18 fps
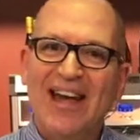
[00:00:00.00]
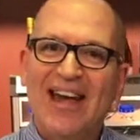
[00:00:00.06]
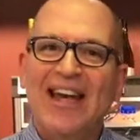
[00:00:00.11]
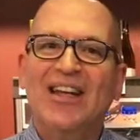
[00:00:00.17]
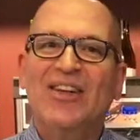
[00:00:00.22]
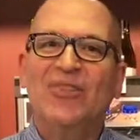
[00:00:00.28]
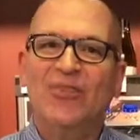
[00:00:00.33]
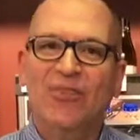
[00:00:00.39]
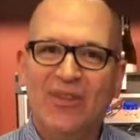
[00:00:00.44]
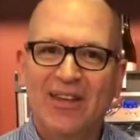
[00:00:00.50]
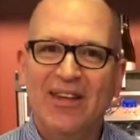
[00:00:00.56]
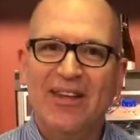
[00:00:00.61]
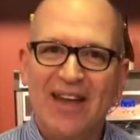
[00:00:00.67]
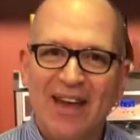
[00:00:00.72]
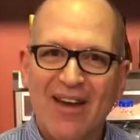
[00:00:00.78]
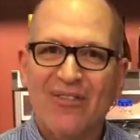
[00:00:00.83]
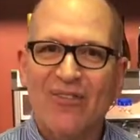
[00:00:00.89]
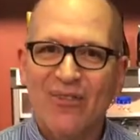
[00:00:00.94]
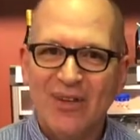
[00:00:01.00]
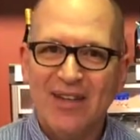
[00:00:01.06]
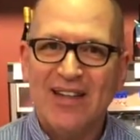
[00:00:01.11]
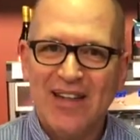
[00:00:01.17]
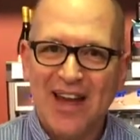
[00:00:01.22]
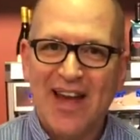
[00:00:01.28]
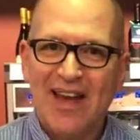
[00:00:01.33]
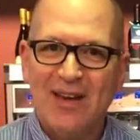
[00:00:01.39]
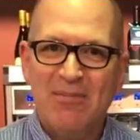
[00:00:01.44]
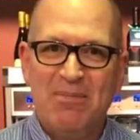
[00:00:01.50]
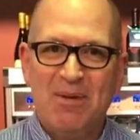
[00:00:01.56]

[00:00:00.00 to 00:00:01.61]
It's for the everyday